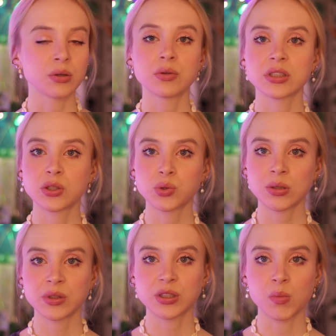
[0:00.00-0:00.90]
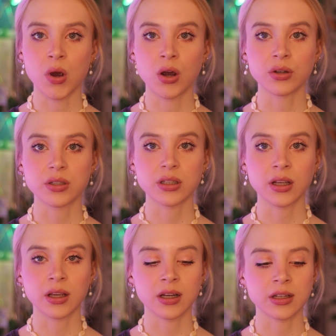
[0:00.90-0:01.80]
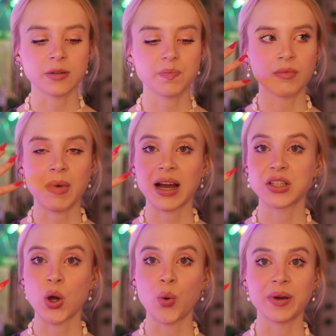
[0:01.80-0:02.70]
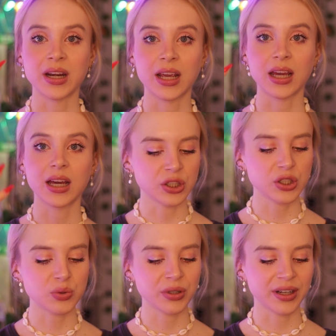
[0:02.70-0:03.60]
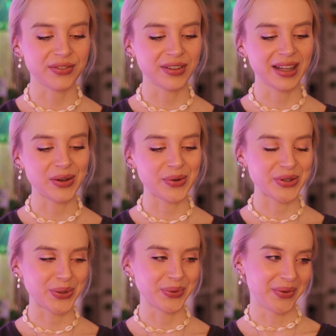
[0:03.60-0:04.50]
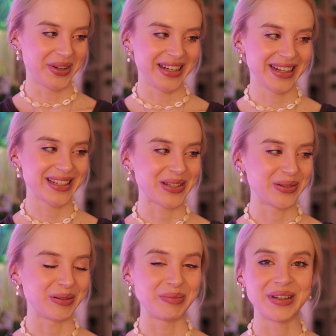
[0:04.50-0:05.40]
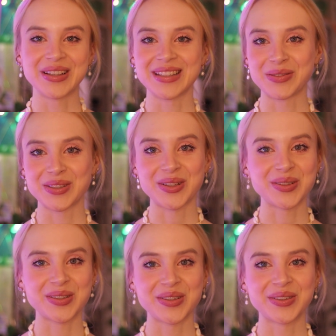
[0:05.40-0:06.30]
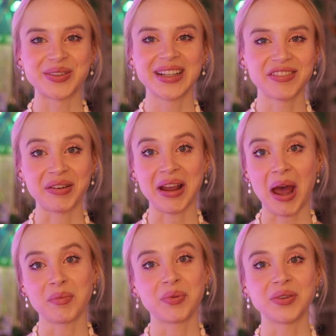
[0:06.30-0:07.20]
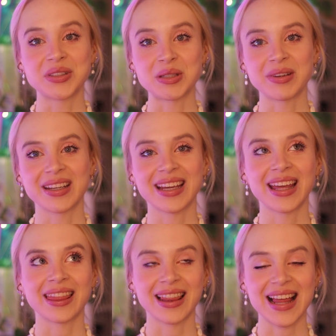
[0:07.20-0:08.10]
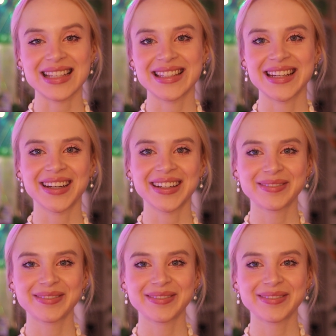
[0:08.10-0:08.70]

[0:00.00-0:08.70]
So it was extremely smart and mind-opening. This one I feel like also rereading soon because it was also very helpful to me in the last year.